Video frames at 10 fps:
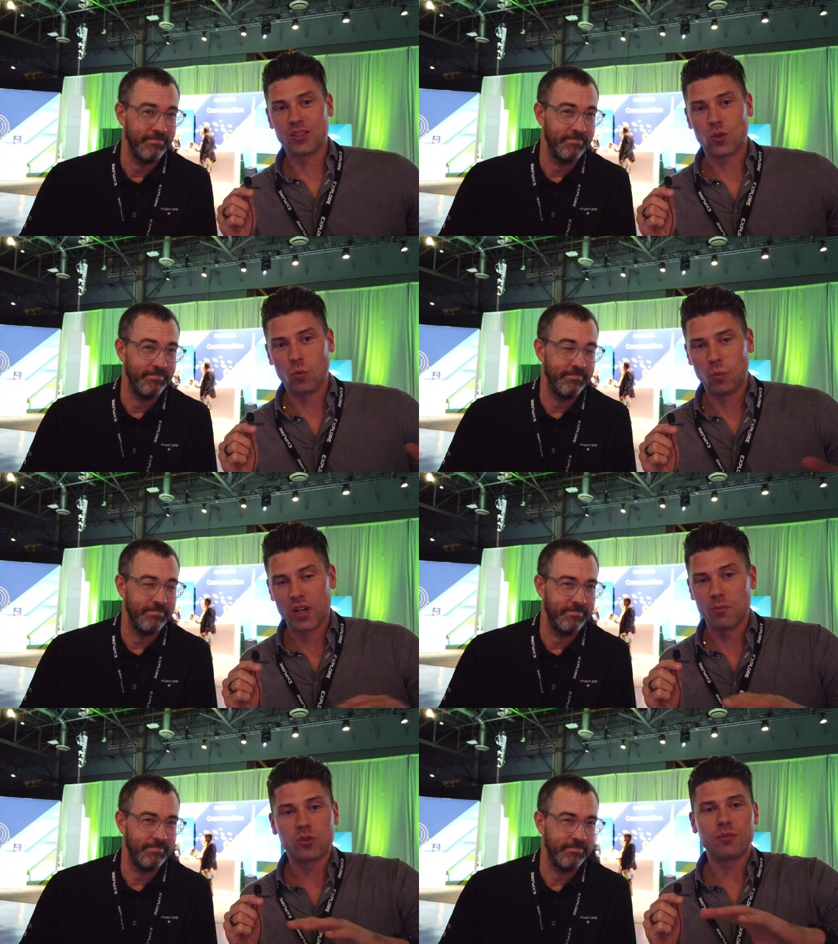Speaker 1: is one of
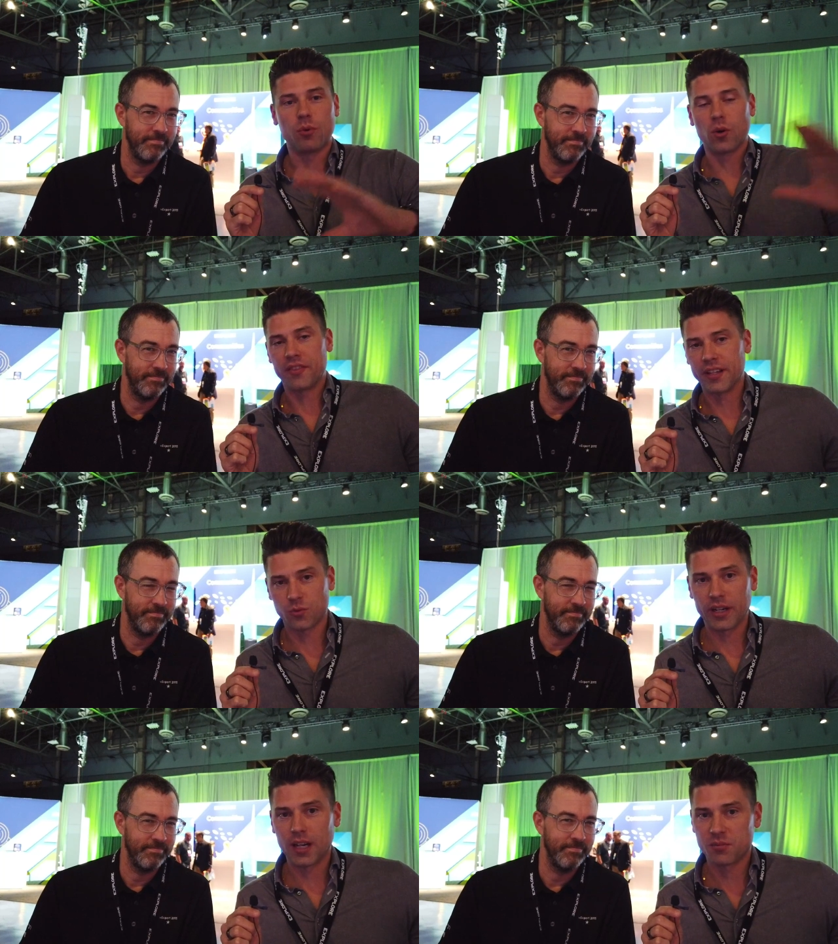the most important things
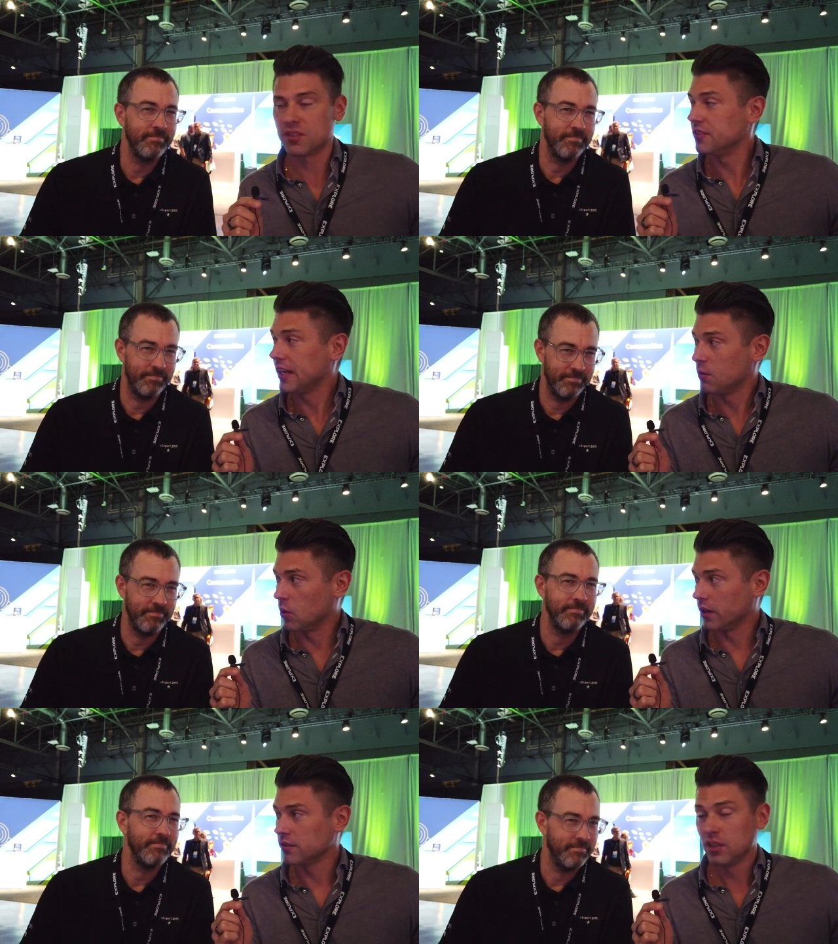when it comes to
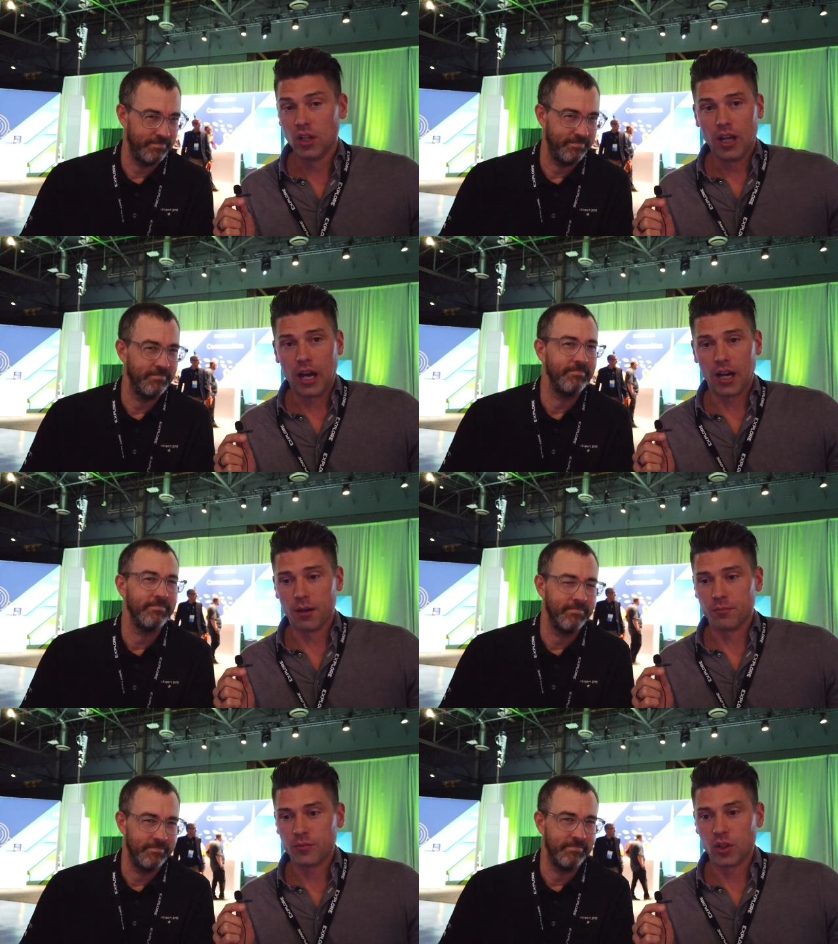VMware.
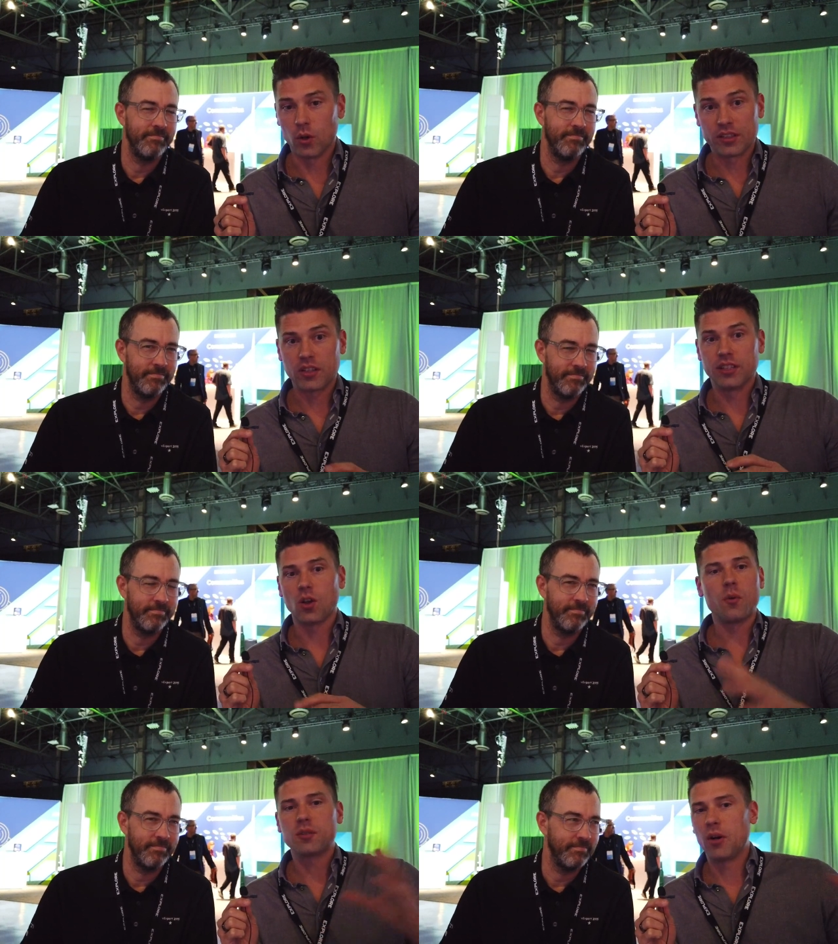Um, you know, it's it's
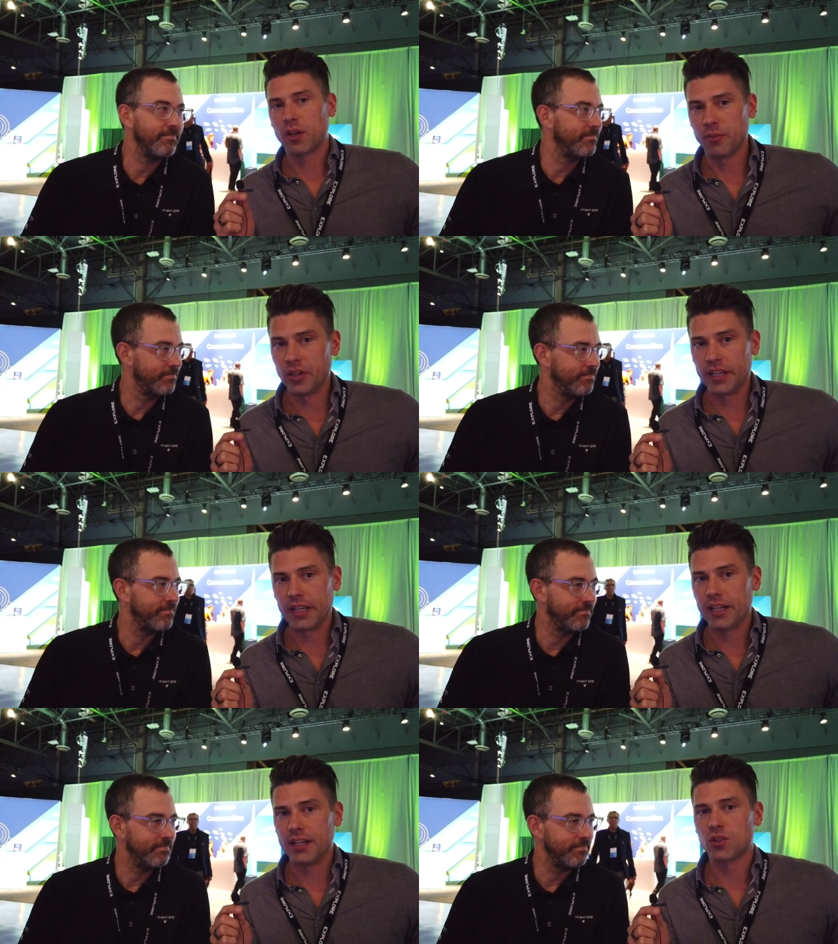always about
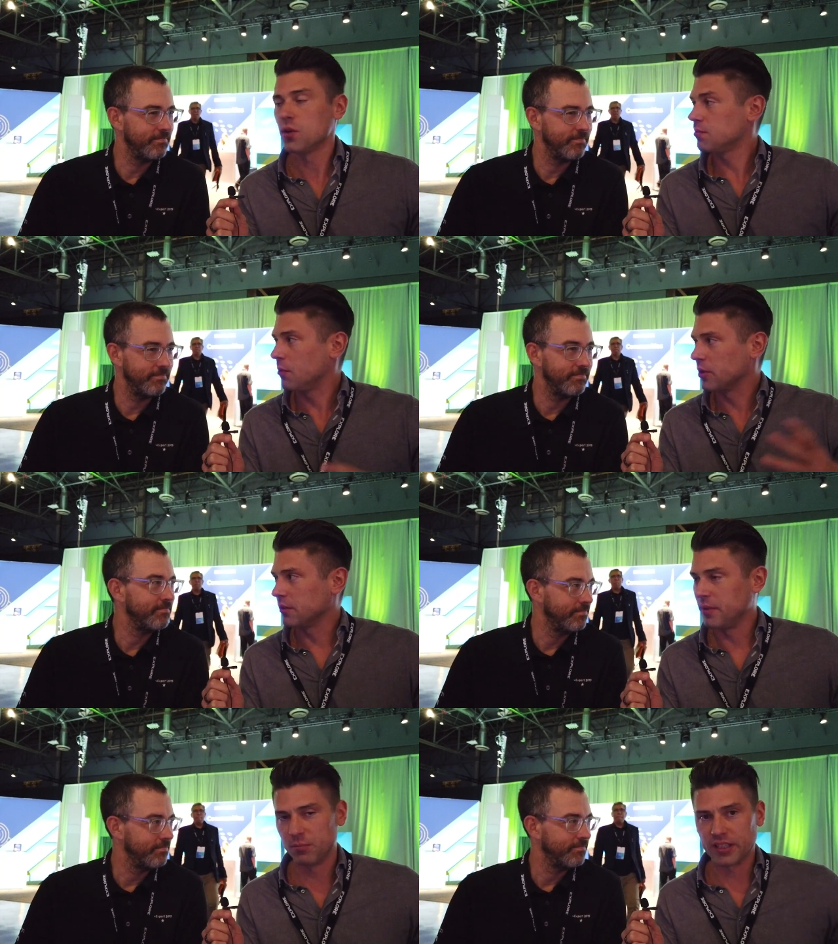community and it's always about bringing
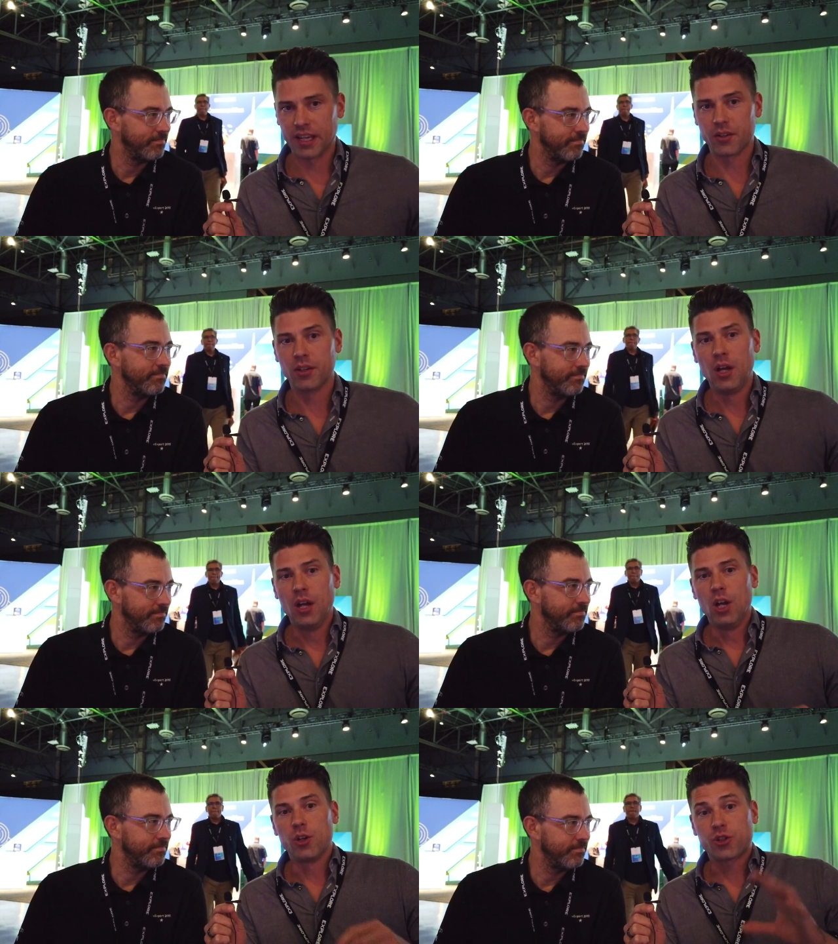people together.
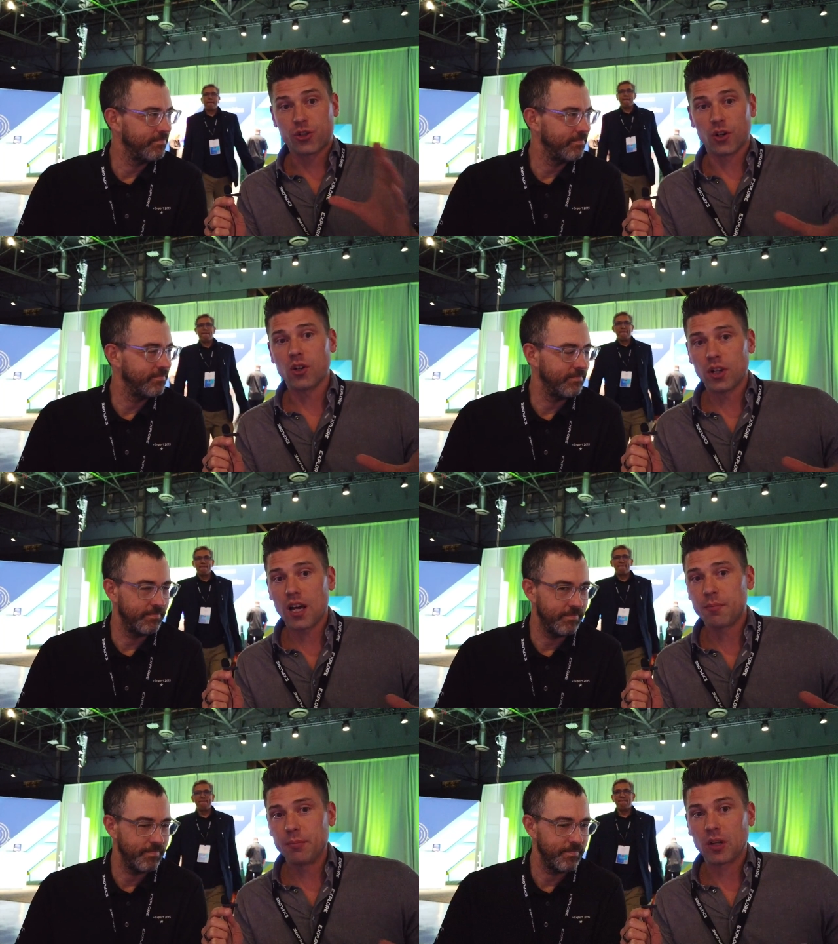Sure, a lot
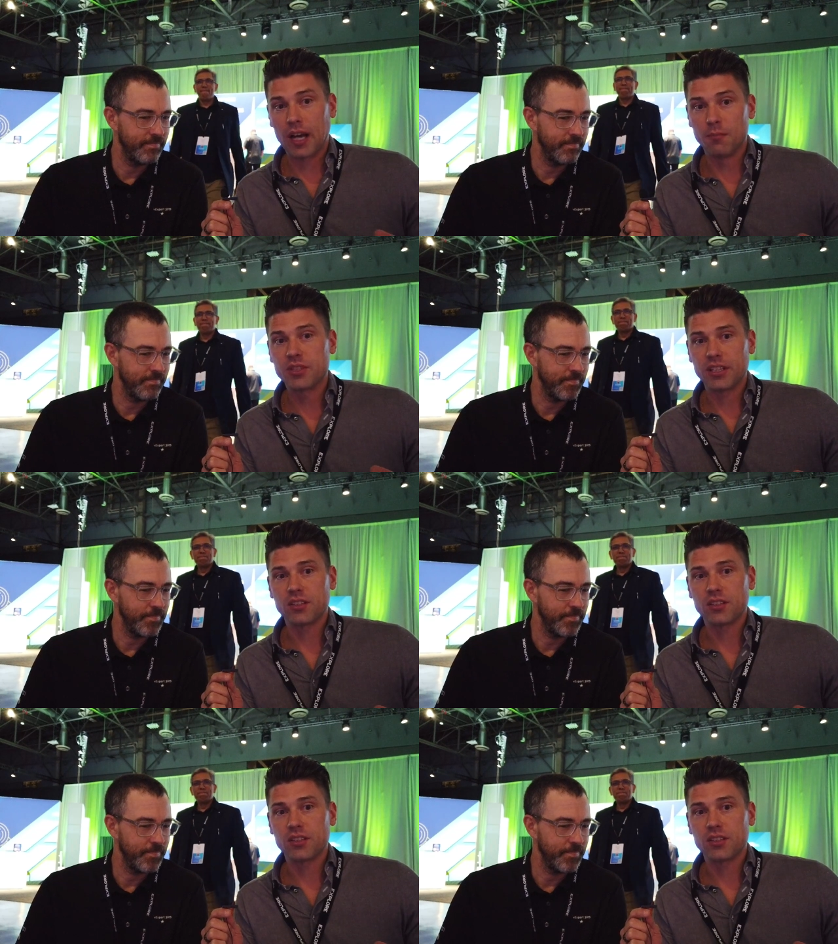of people come to